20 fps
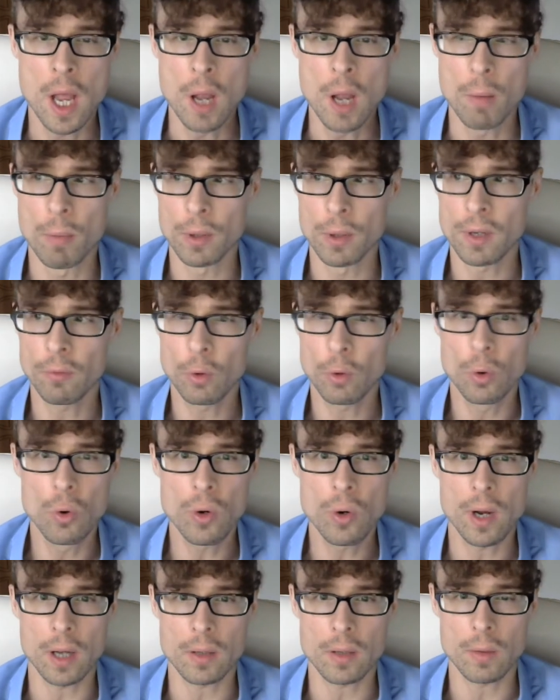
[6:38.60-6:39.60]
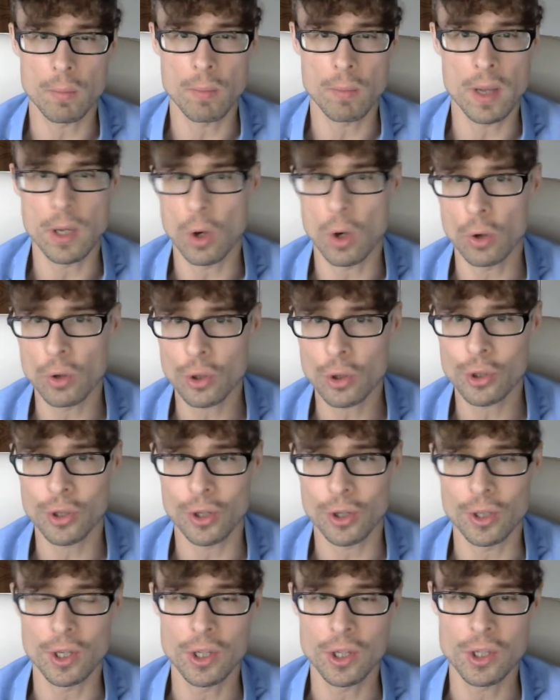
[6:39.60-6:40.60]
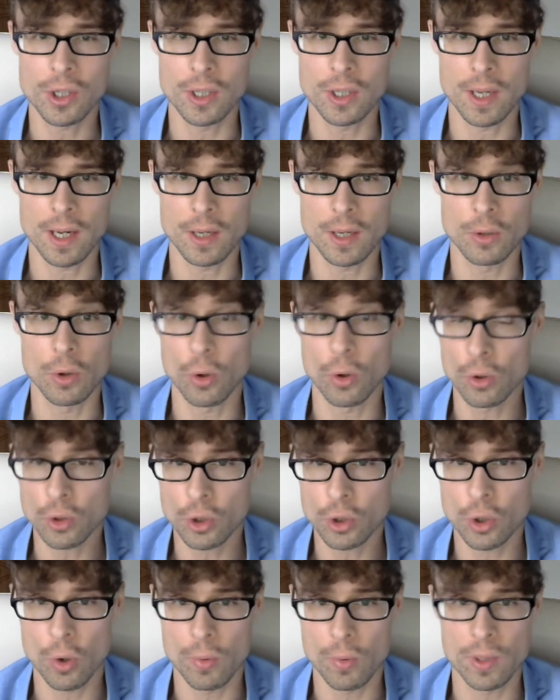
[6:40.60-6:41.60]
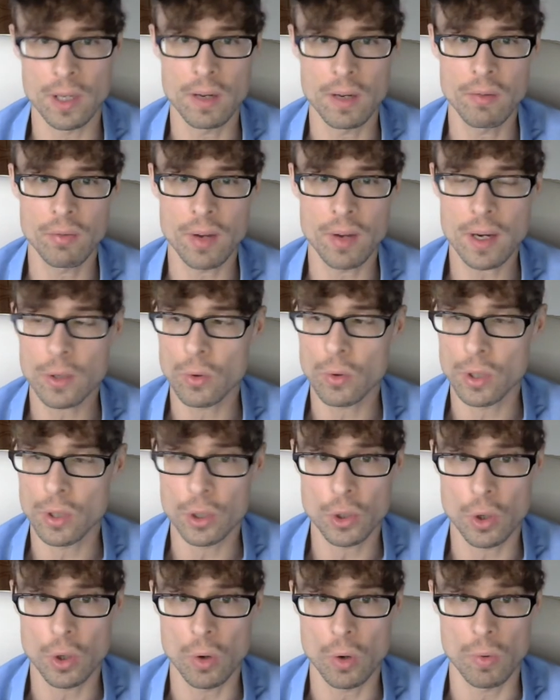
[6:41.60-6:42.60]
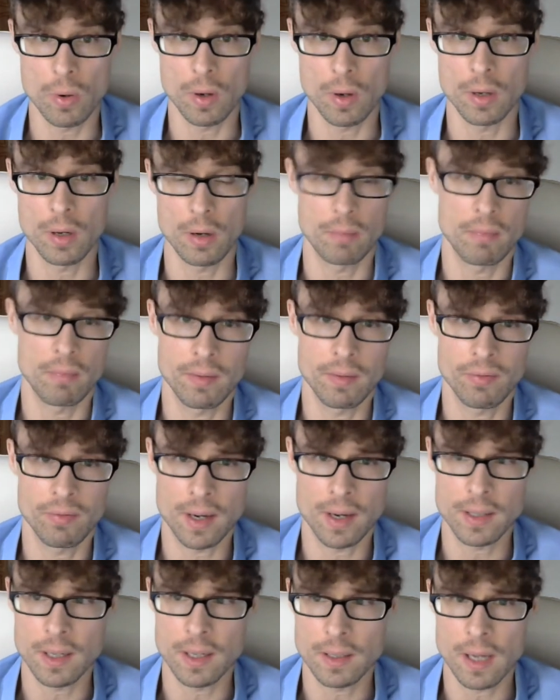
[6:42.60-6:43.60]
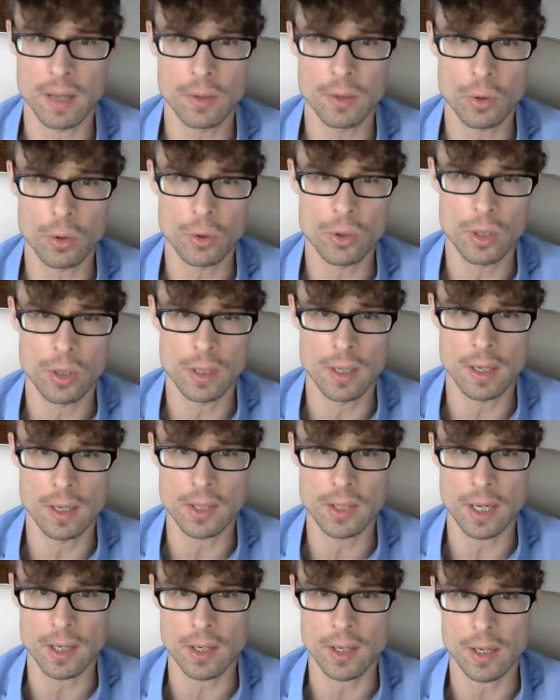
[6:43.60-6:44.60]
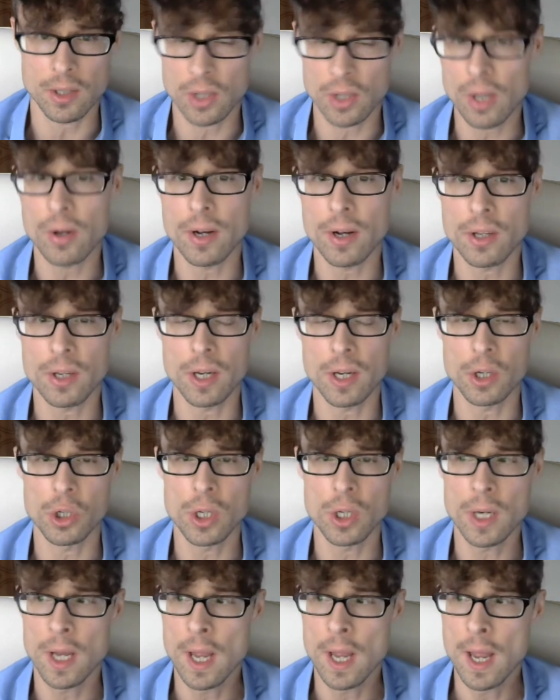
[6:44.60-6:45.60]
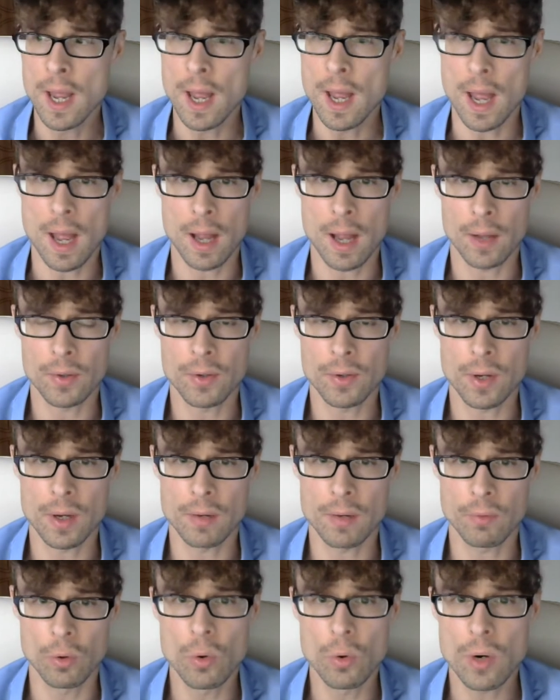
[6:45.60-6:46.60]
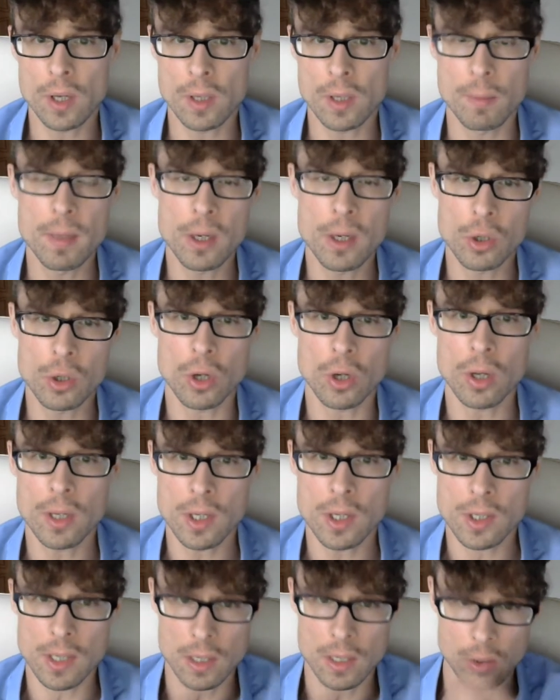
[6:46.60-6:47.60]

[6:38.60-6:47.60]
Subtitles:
But if you look at many other studies, they don't show an effect, or they show in fact that antioxidants accelerate aging. And if you look at the big studies that